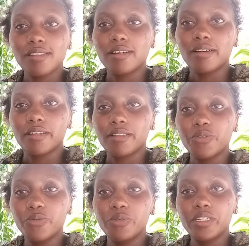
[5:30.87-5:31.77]
there
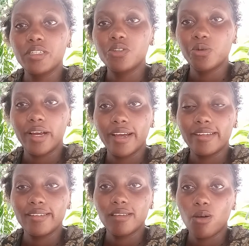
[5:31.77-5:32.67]
you'll need tour
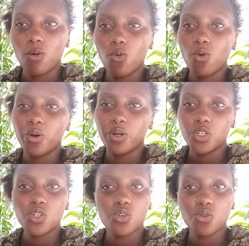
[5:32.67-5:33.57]
guides who are
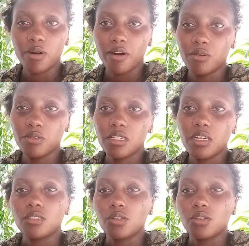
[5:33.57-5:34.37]
gonna show you around